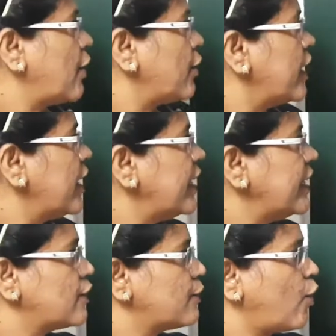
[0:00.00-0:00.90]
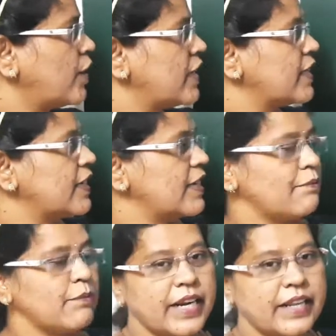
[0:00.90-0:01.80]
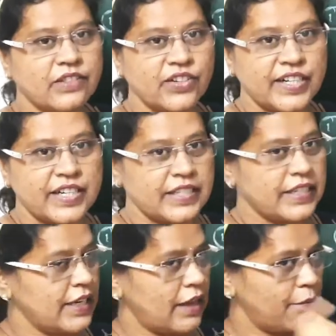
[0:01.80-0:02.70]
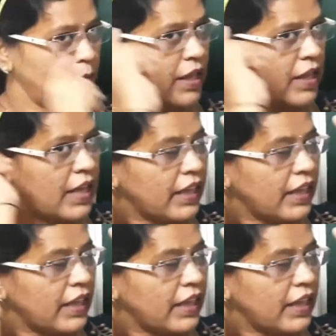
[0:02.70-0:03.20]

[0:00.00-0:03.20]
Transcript: Now here it is 4 digit number and 3 digit number.